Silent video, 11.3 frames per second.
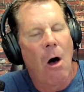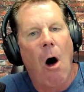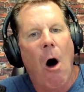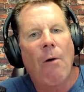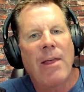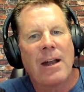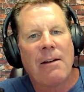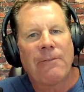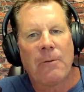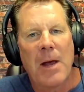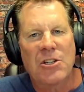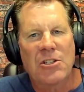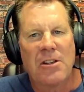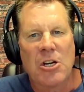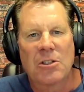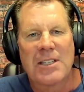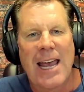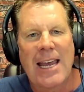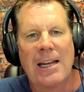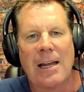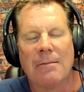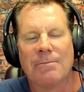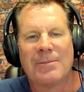all that information that you're
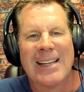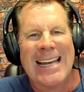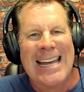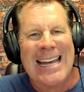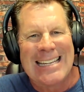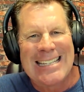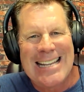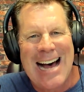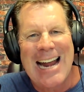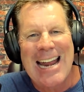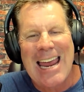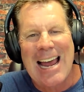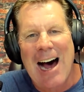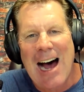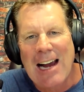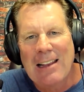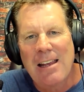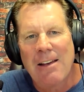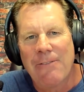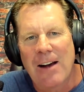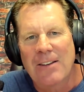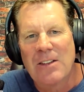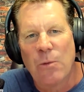taking in is not a highly
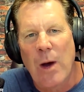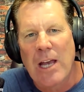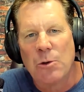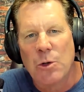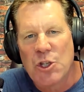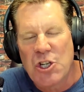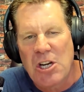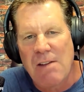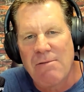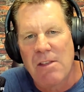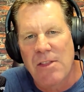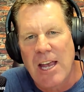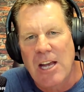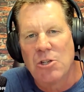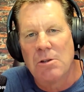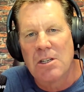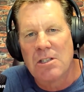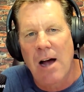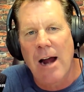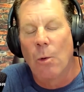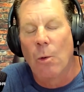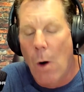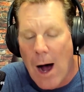effective way to achieve the things you
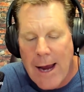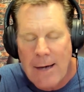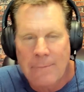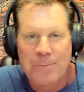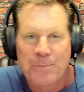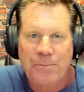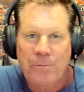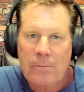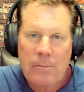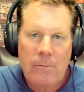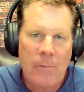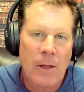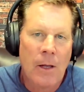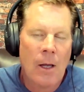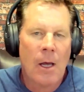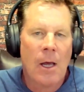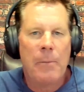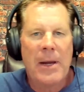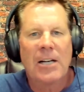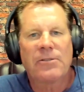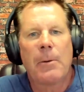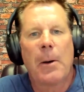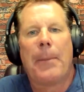desire. Why?
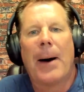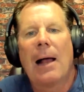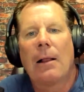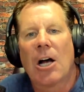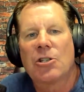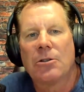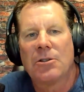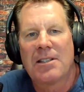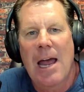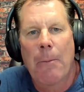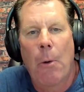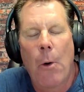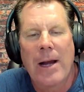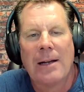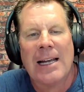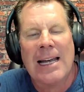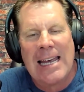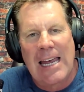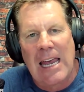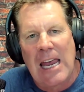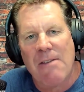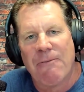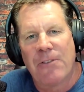Because from a biological standpoint,
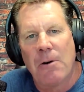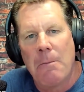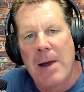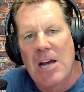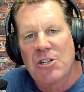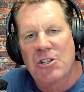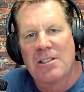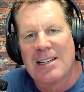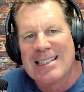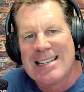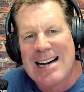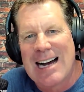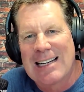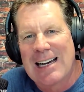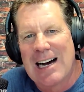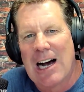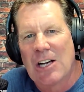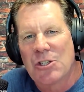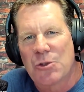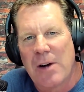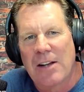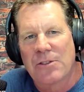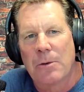information does not cause
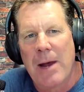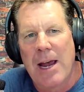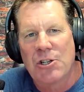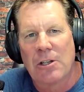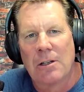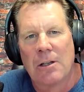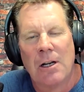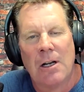transformation.